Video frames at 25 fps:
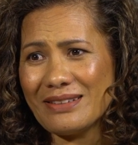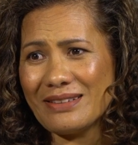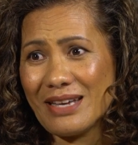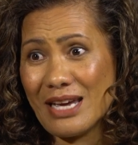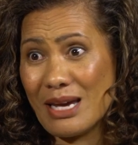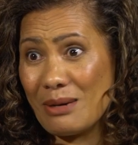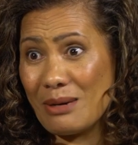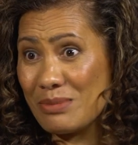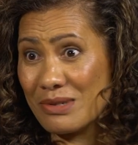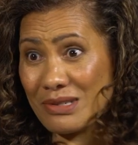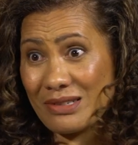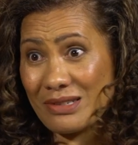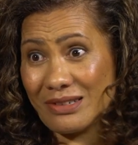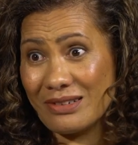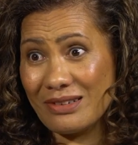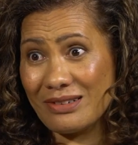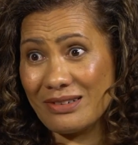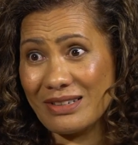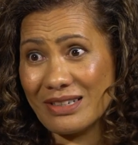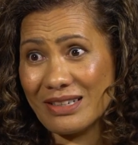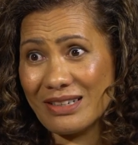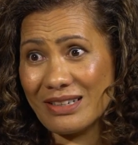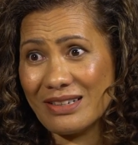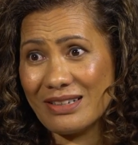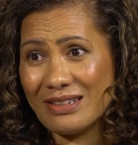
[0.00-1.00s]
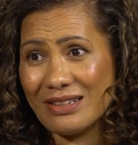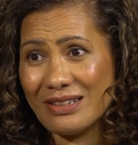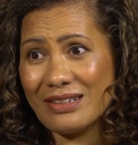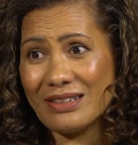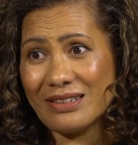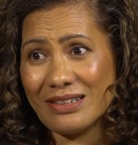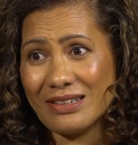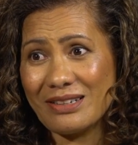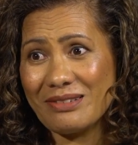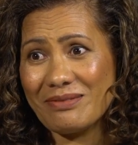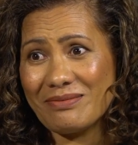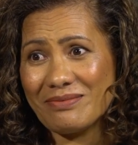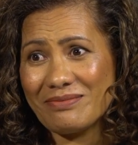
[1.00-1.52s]
absolutely.
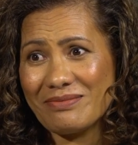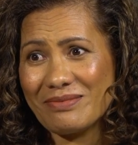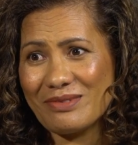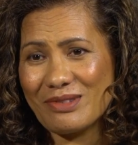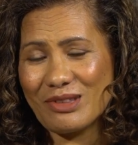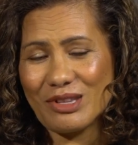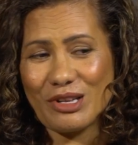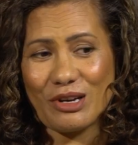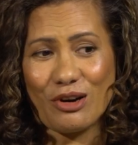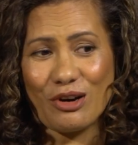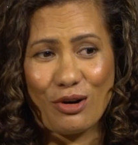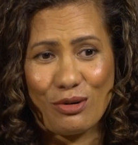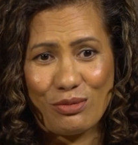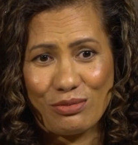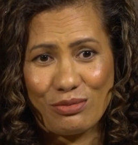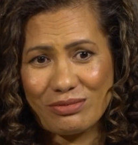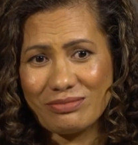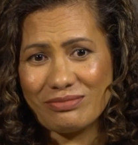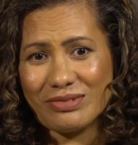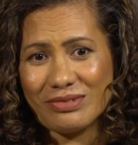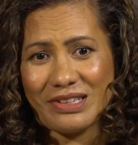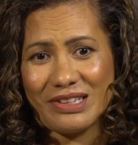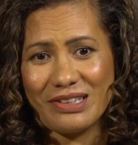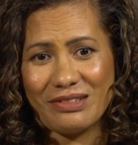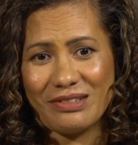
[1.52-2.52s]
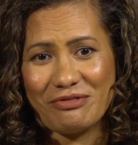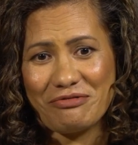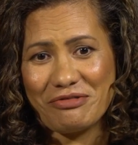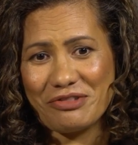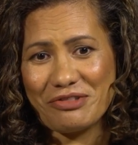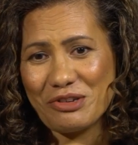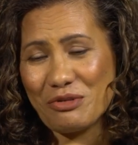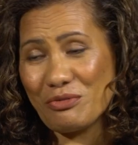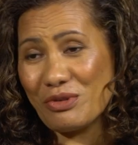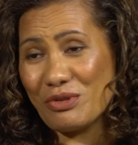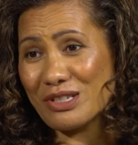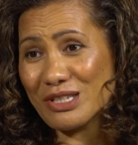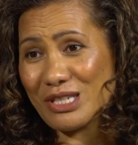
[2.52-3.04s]
Yeah. The whole, you
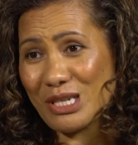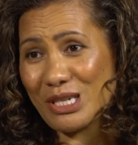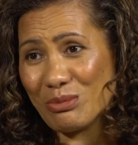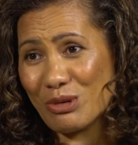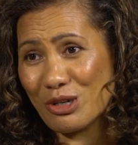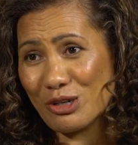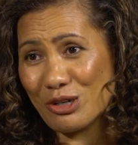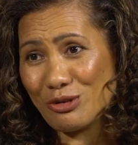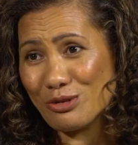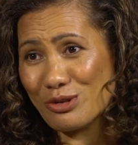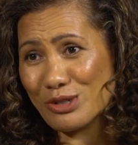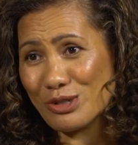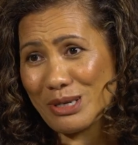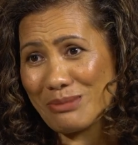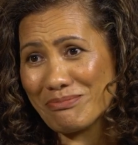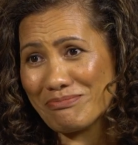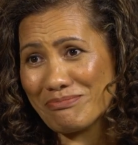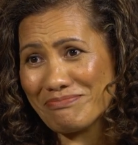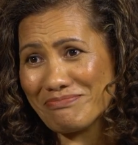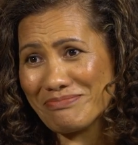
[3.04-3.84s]
win some, you lose some.